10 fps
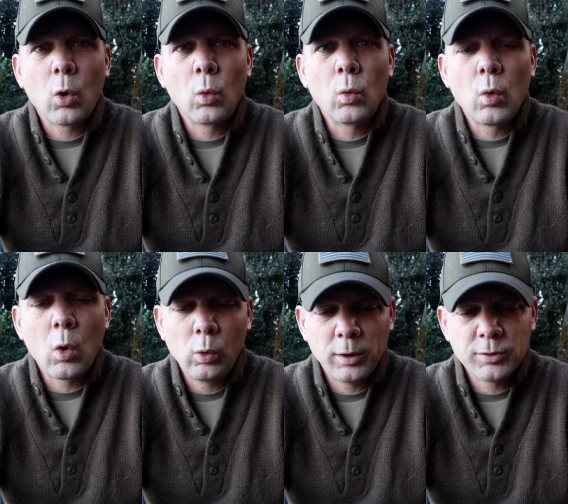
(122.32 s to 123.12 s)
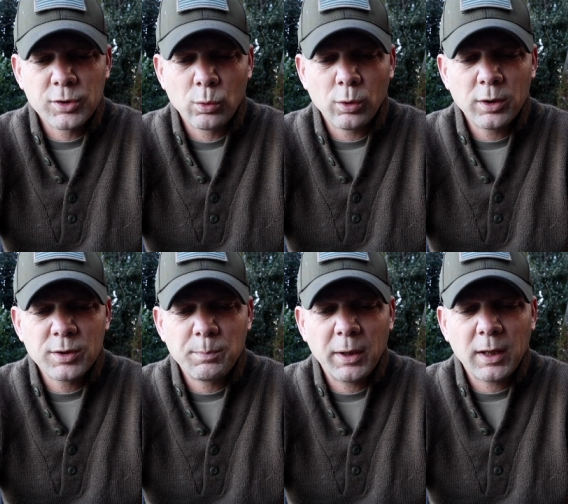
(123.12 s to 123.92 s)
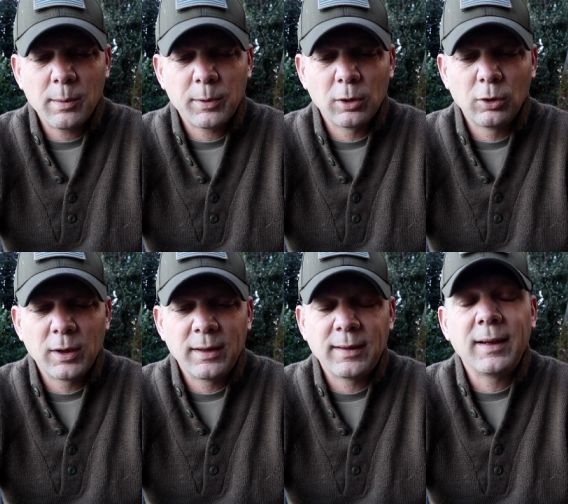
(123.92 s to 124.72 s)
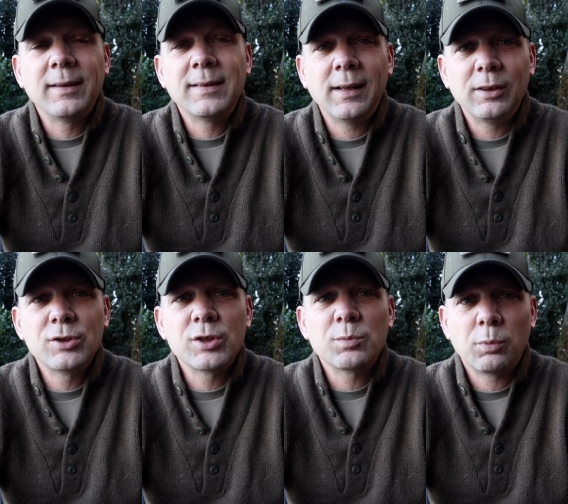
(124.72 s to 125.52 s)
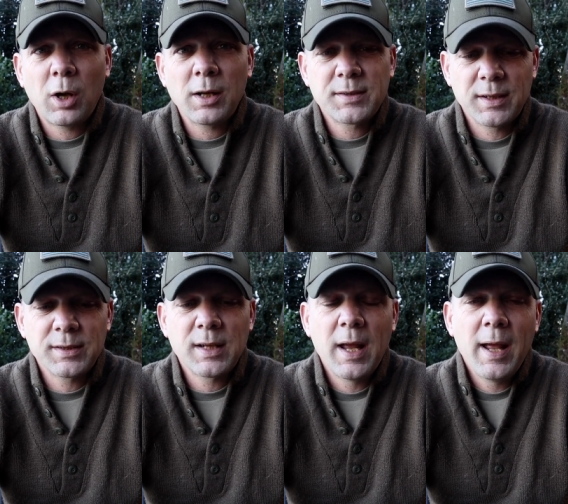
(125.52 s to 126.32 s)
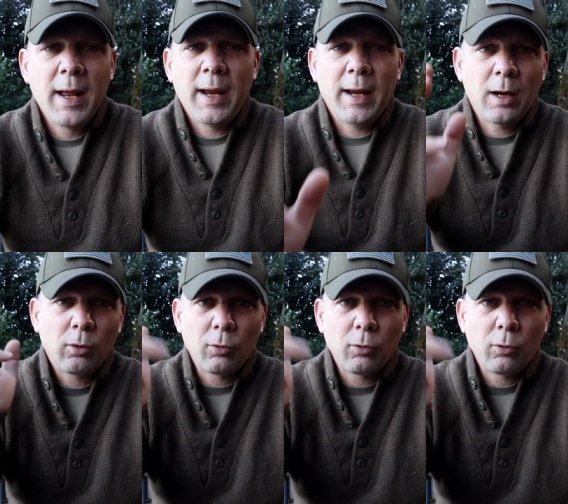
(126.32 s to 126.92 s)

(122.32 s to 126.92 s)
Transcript: rolling. So we're going to pick up here looking at the intelligence process. And I'll